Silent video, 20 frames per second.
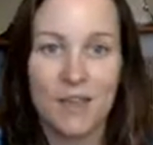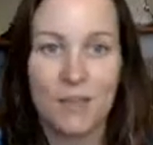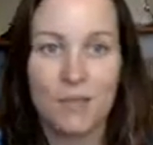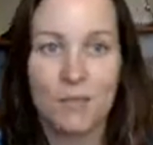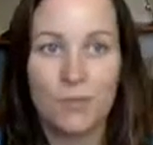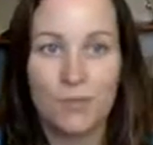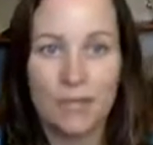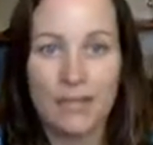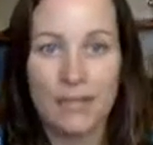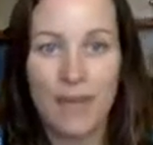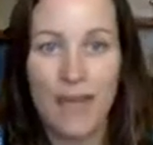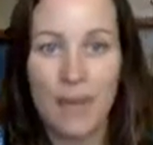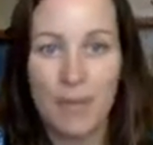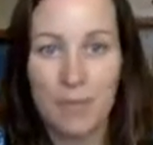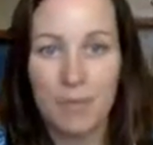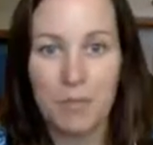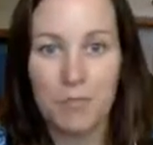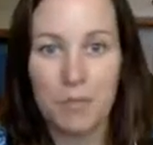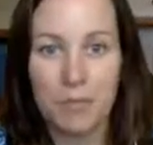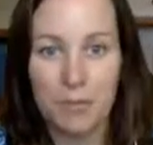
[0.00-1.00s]
really
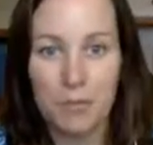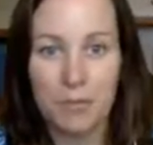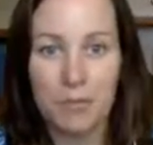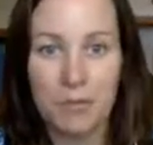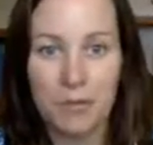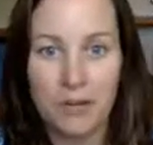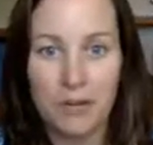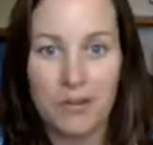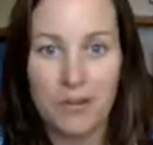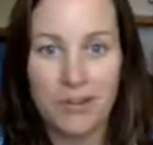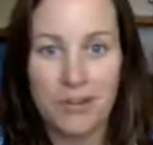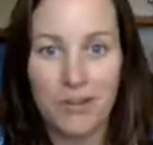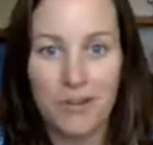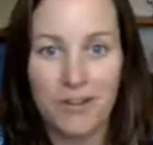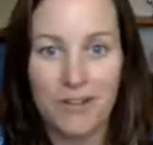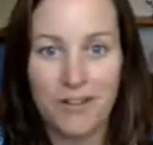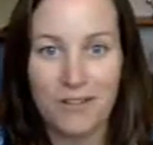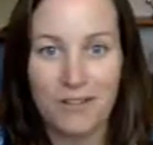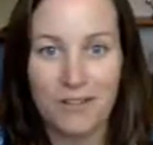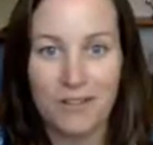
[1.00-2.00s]
happen when we're working
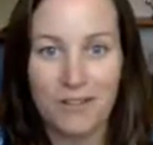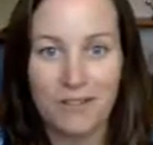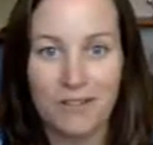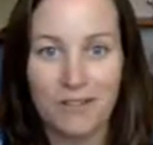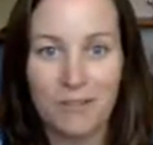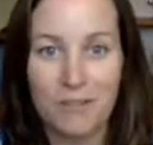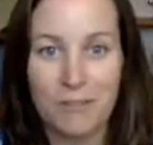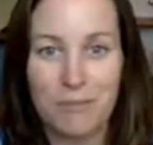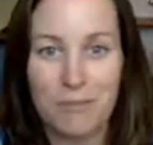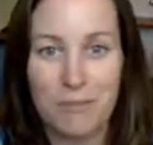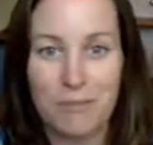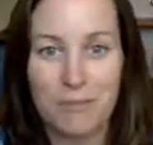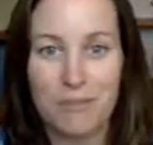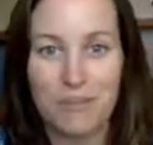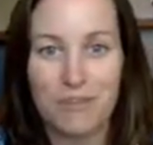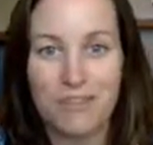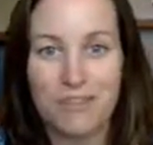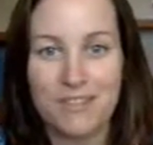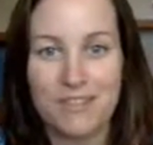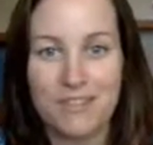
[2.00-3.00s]
one-on-one with
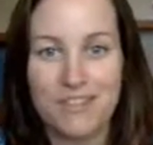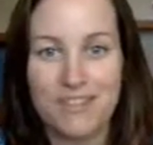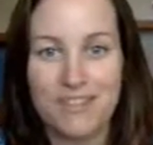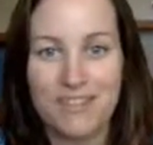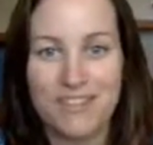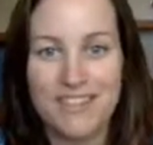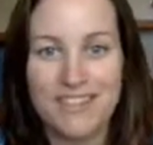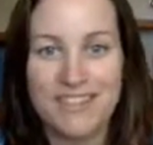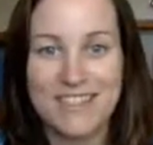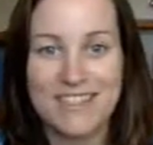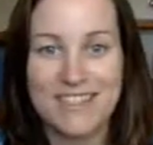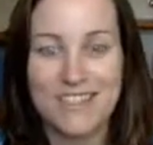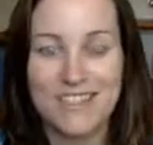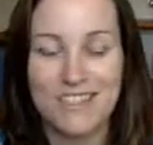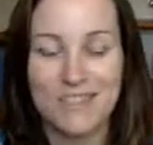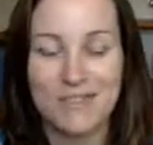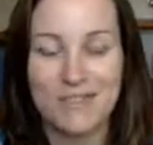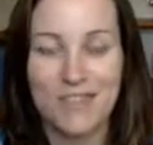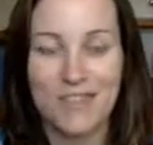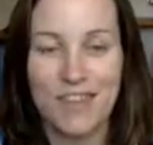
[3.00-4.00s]
people. So listen
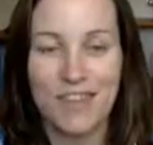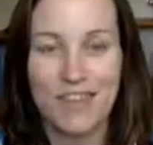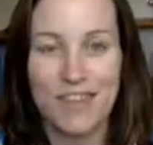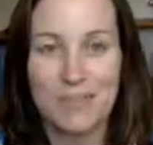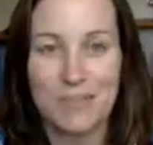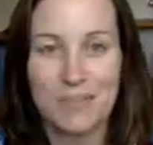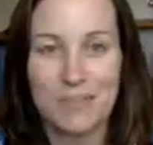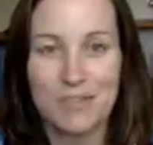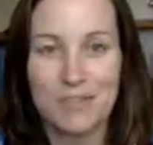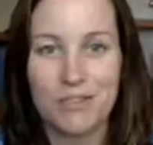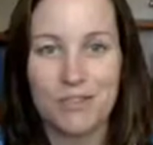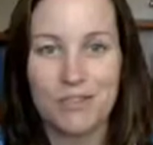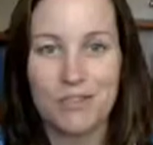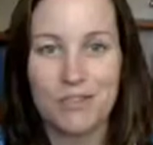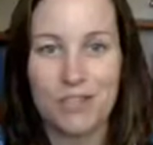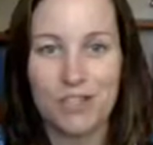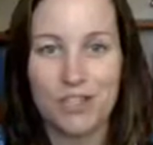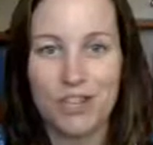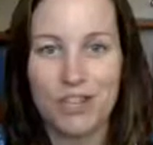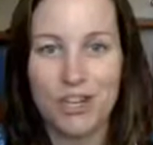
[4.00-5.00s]
in for that episode
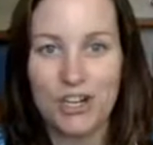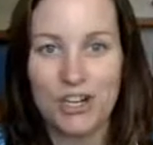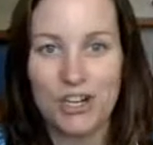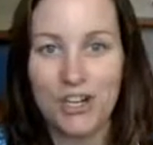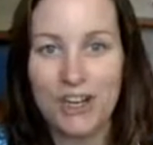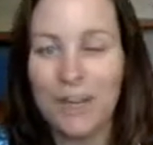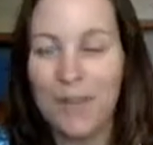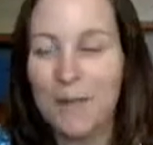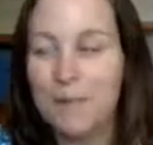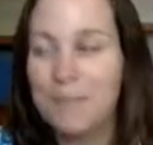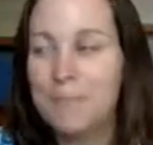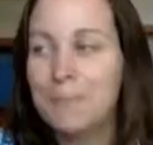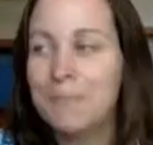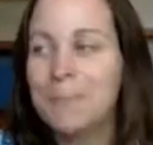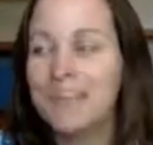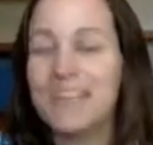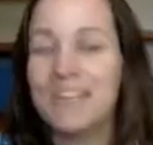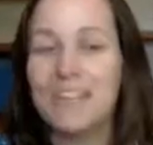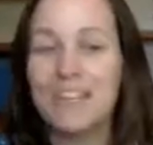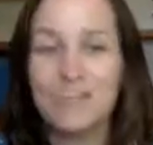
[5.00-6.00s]
for sure.
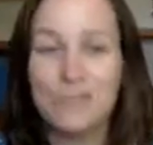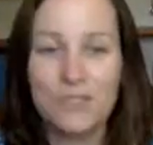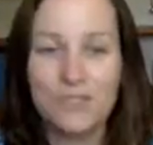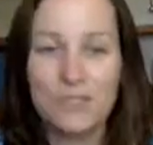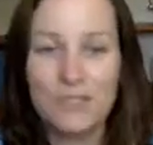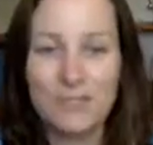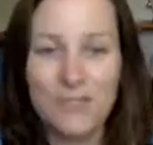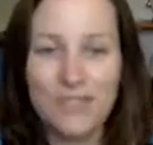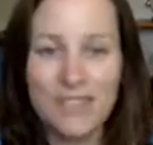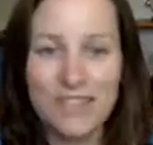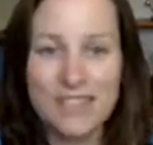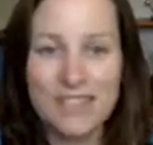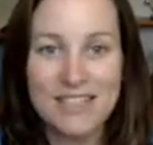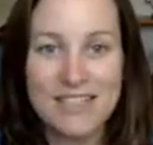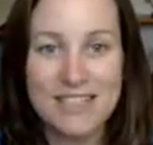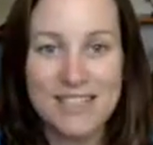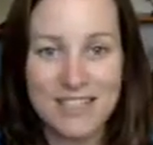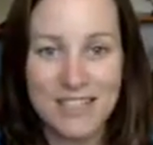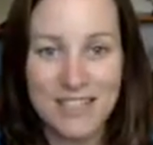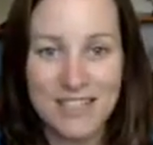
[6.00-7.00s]
If you're feeling
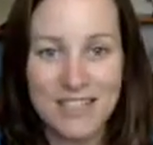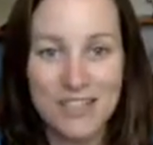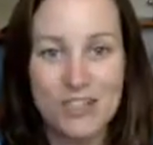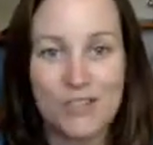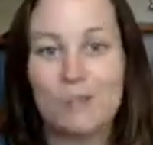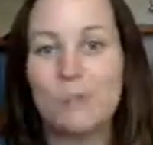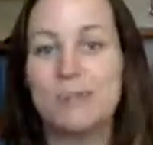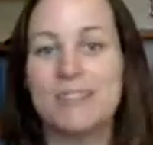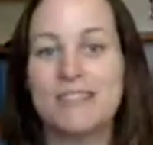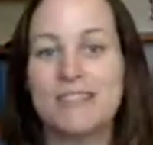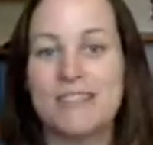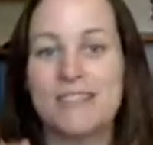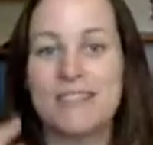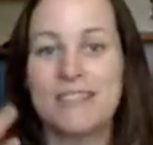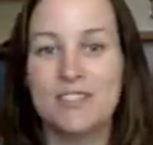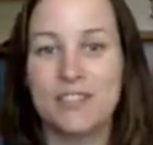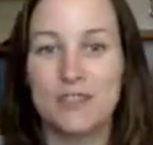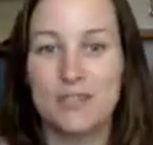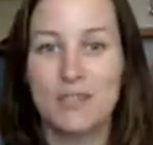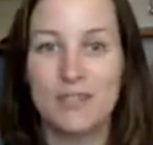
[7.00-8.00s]
stuck in your
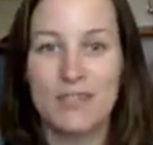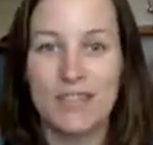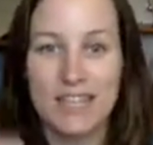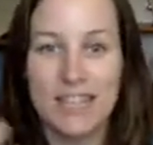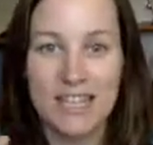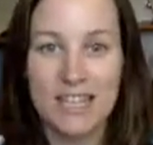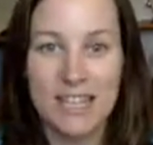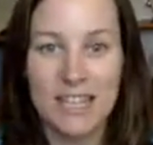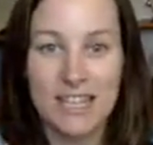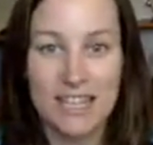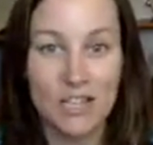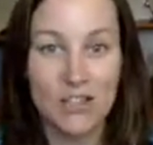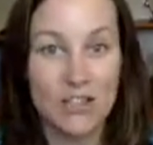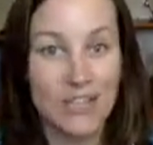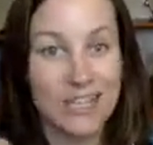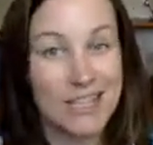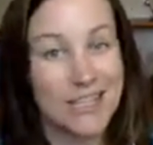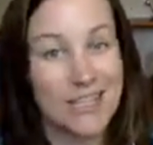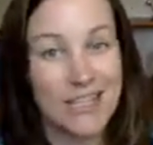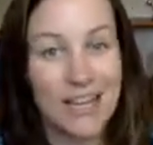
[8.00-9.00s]
business and you're feeling like you're
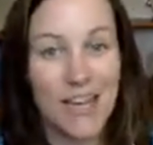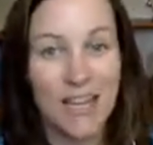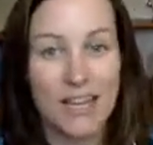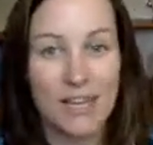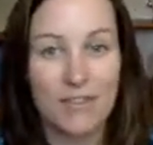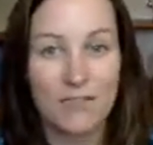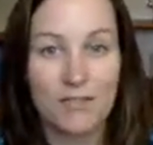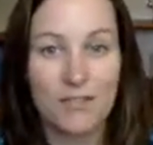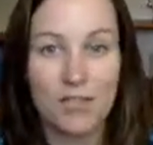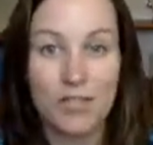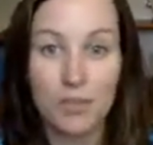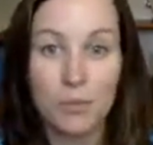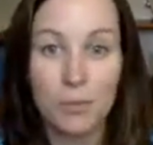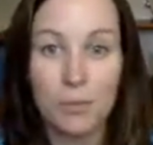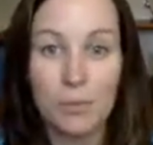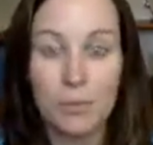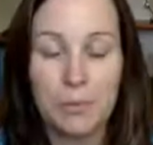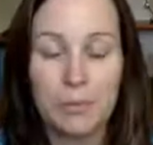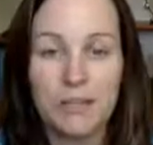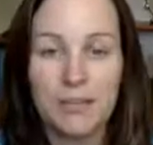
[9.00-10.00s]
in kind of a
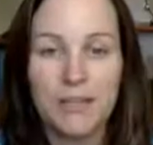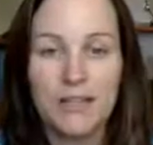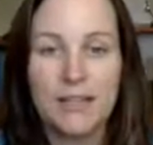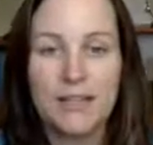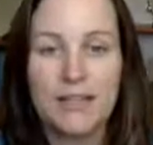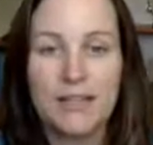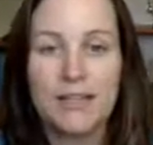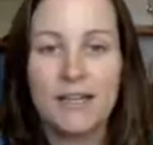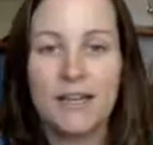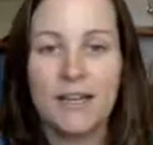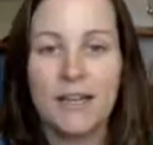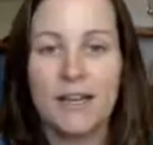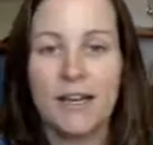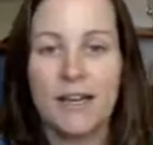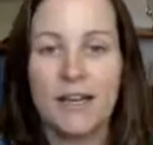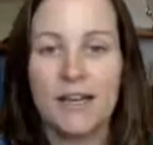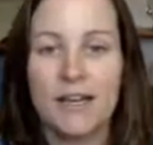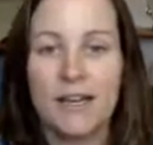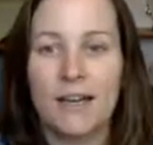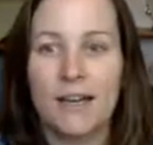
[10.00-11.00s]
loop
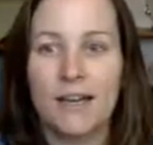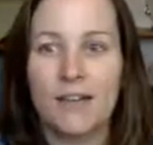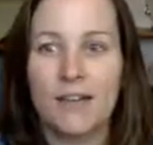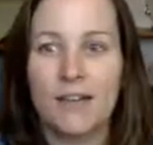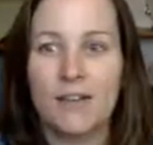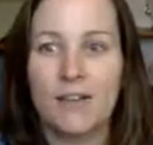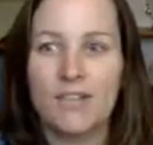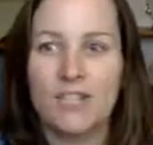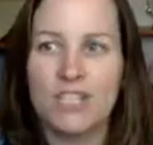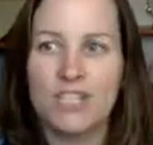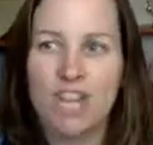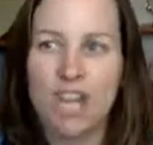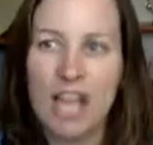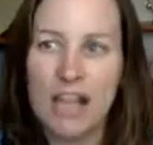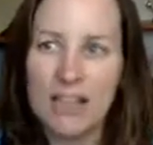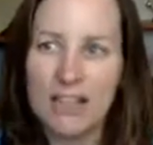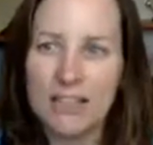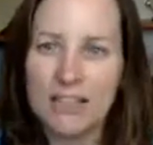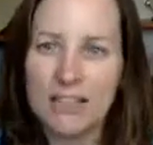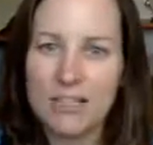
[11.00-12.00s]
of a
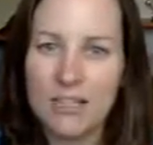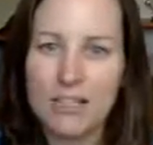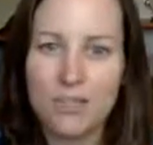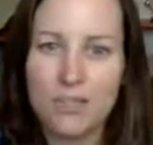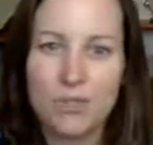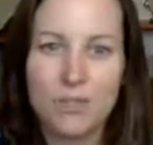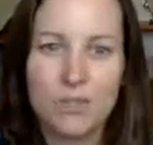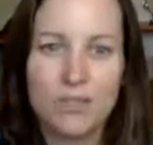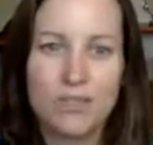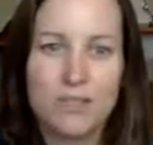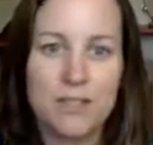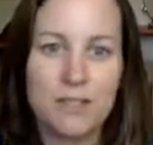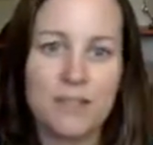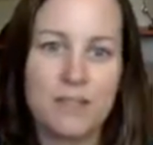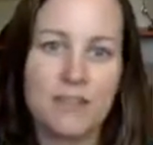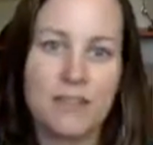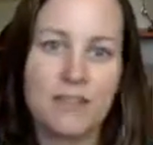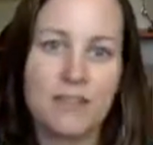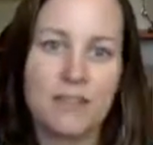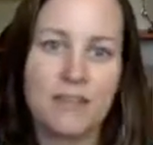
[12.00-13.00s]
challenge, or
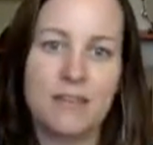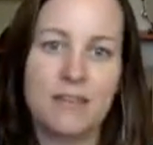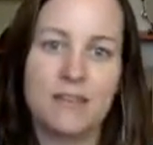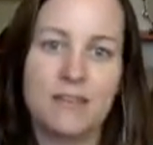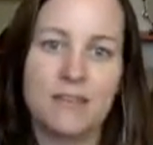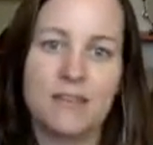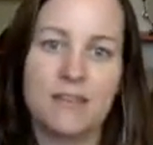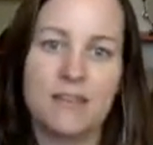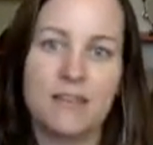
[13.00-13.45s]
something